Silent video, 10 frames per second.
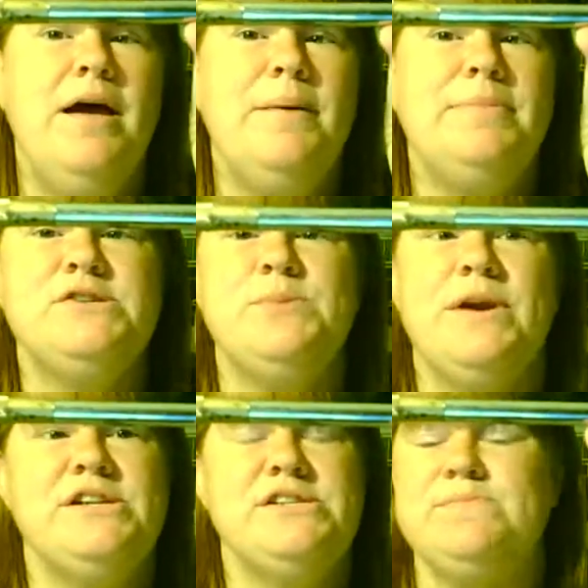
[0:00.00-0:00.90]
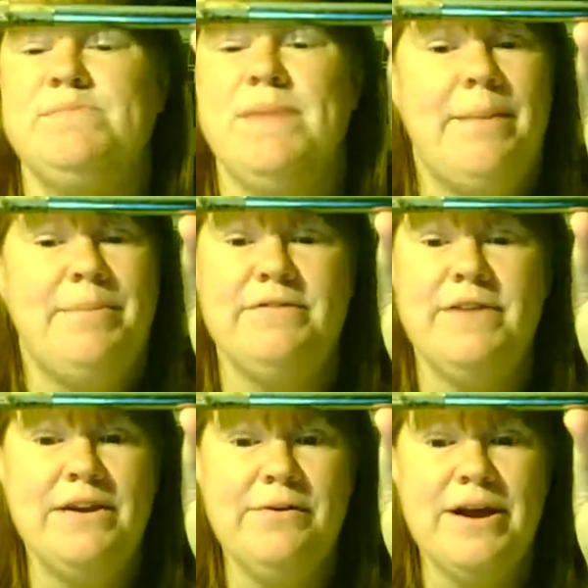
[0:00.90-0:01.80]
This one I just happened to
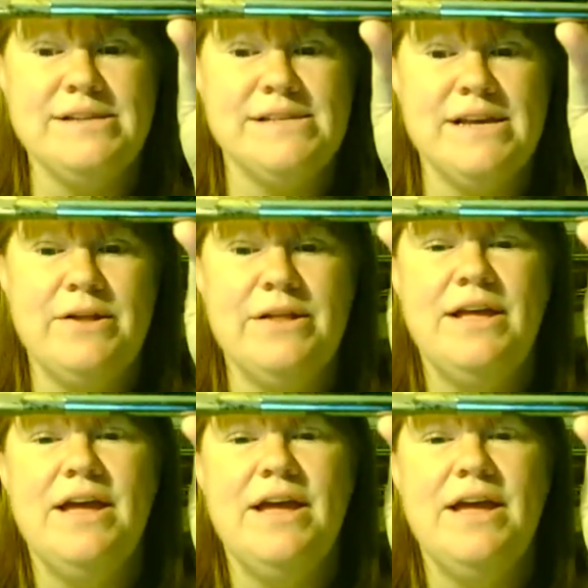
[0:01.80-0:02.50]
find a garage sale,